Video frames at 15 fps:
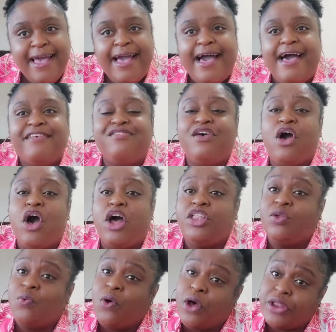as
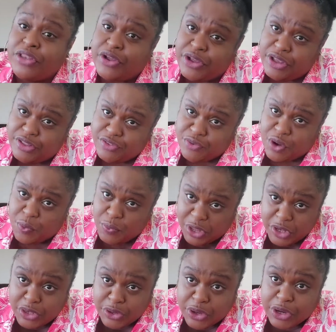hot water is for
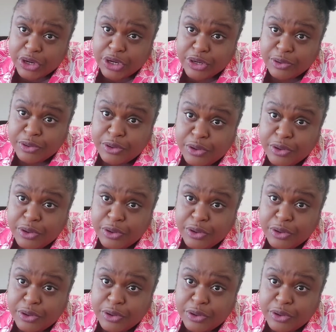winter.